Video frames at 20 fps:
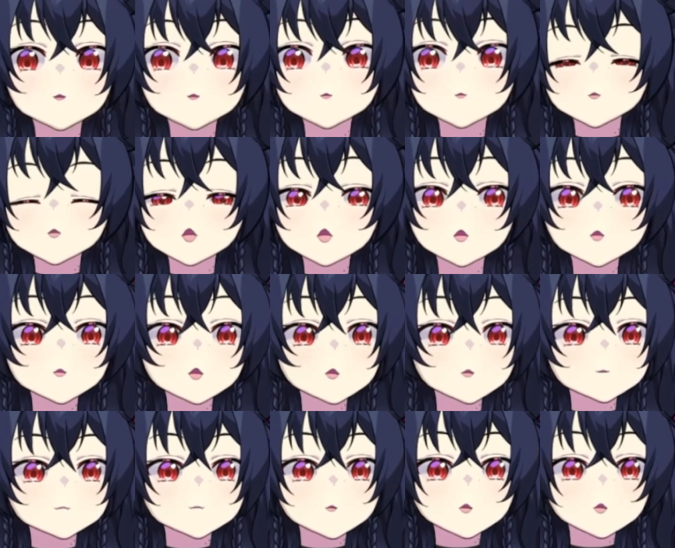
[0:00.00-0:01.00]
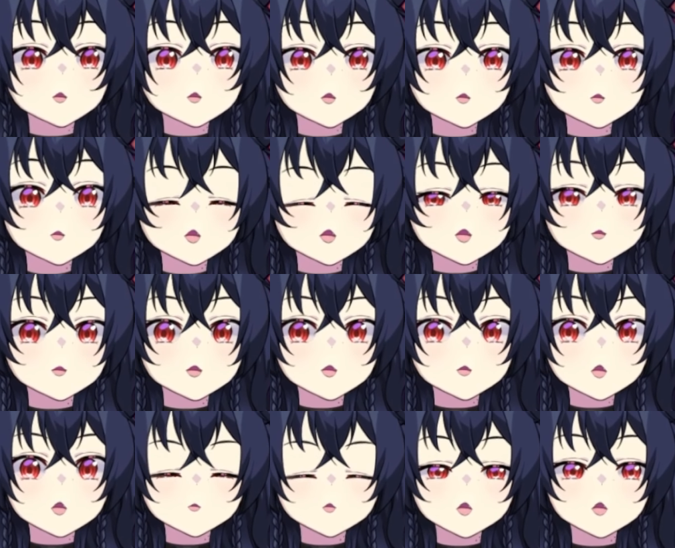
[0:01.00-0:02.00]
you know what's really, I think, what
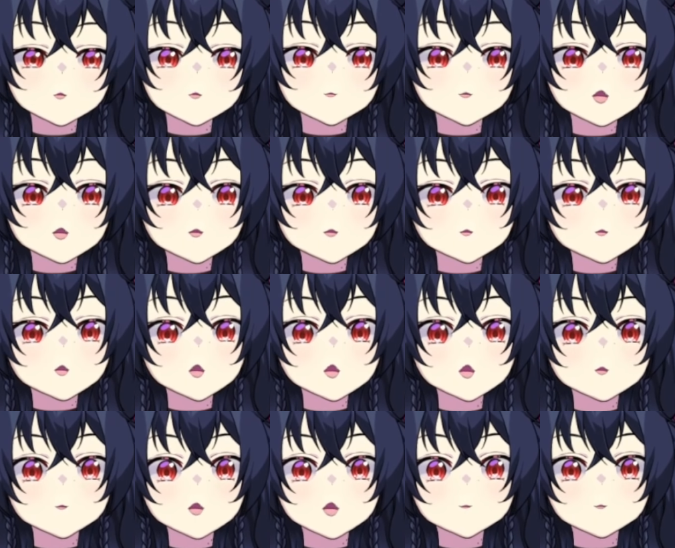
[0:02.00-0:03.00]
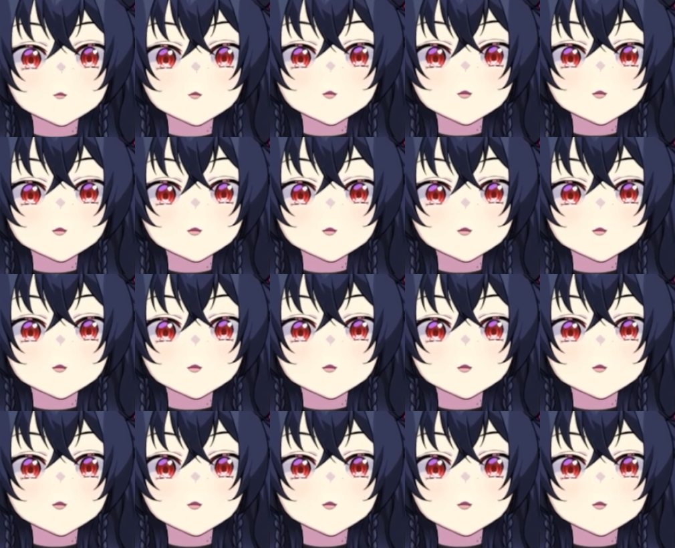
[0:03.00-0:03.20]
made this episode one of my favorites is